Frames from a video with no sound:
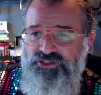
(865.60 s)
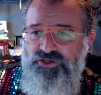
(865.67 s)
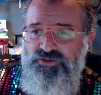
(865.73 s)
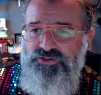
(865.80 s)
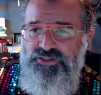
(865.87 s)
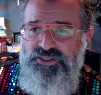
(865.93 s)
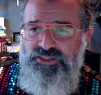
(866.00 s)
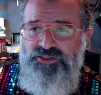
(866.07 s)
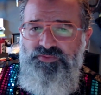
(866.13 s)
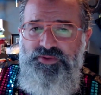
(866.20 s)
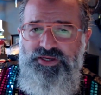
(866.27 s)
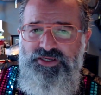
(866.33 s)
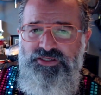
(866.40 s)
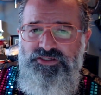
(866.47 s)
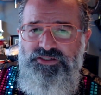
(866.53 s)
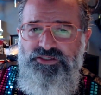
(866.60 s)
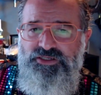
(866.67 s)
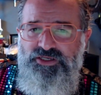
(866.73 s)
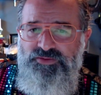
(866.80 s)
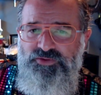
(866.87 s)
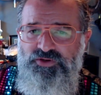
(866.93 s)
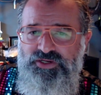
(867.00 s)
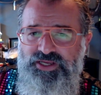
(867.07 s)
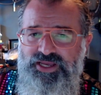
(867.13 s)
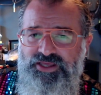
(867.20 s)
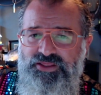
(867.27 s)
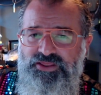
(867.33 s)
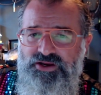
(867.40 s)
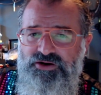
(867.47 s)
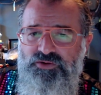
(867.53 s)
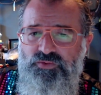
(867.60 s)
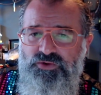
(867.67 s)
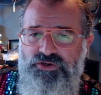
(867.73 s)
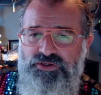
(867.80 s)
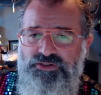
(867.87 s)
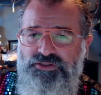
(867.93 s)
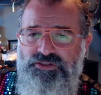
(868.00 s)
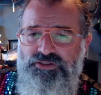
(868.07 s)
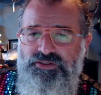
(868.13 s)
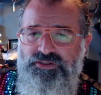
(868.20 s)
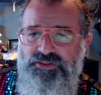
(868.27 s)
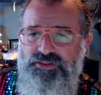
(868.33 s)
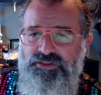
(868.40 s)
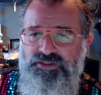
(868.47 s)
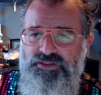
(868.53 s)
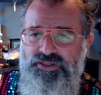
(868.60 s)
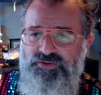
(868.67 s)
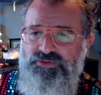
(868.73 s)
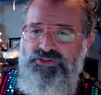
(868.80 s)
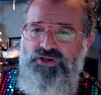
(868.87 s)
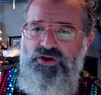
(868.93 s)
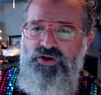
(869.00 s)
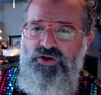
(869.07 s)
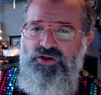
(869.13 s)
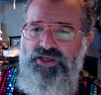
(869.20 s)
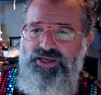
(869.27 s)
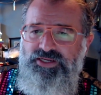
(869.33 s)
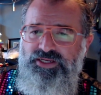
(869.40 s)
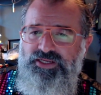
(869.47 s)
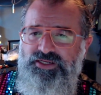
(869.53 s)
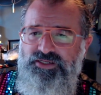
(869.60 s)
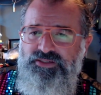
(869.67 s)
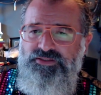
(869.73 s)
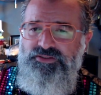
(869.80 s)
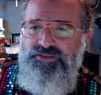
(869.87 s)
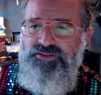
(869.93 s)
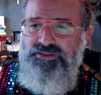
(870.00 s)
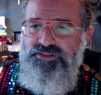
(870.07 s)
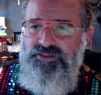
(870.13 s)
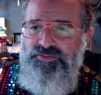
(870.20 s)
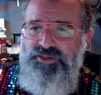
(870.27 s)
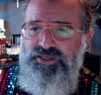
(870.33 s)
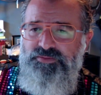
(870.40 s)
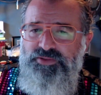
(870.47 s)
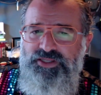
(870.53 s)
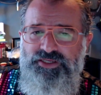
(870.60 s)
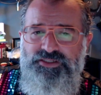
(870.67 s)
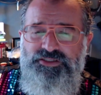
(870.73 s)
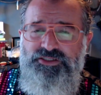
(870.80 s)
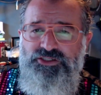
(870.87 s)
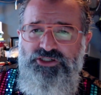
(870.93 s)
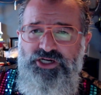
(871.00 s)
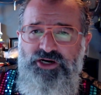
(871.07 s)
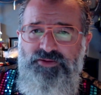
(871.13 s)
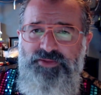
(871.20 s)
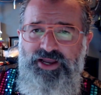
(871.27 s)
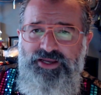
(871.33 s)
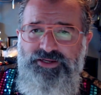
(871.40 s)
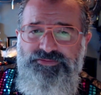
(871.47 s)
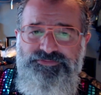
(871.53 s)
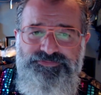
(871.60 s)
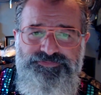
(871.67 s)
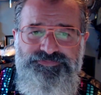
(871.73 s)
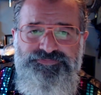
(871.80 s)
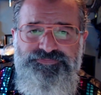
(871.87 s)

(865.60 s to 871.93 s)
they chose this space to communicate their words, that was all I needed to pick a place to share mine.